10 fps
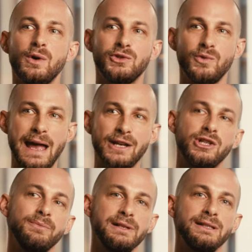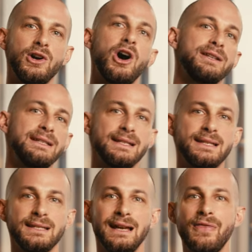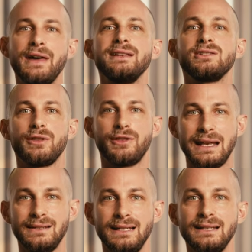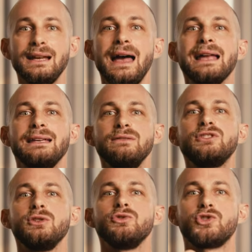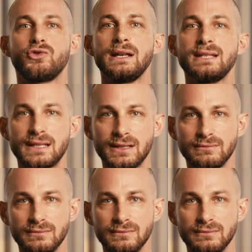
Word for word: you want to actually build an audience that is authentic and gives you trust,